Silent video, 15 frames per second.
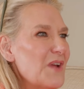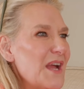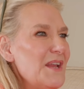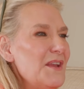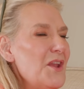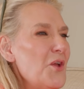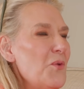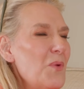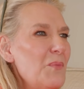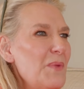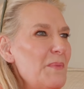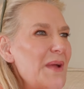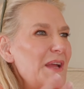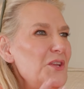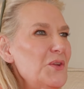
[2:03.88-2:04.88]
I know when
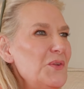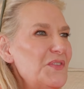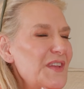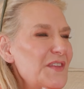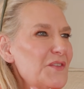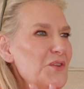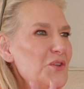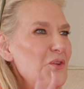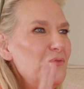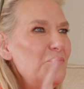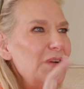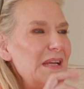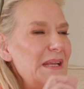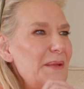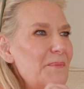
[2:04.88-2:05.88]
we met, you said that you
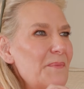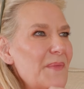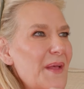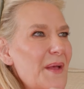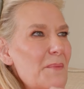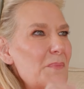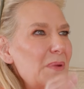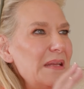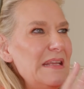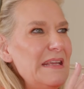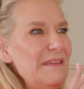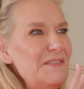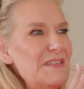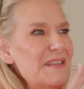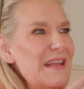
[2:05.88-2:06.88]
really
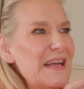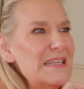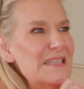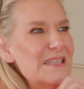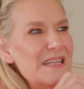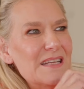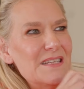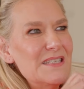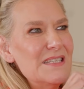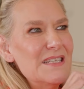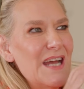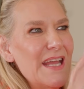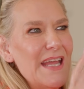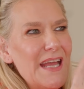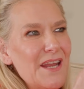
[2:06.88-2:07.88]
believed in that
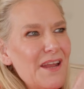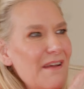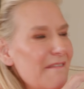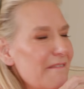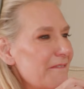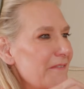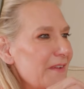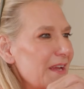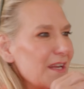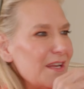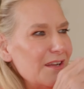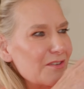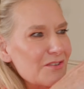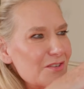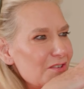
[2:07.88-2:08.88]
Diana
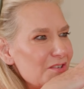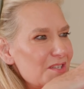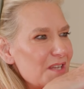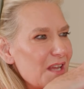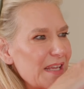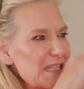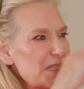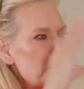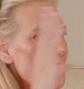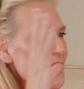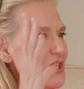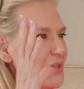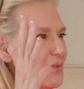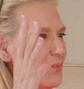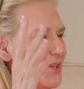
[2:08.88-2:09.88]
Verland
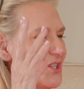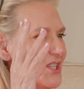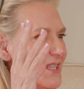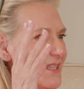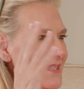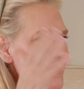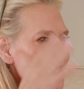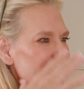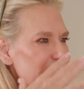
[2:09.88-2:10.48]
expression, which is...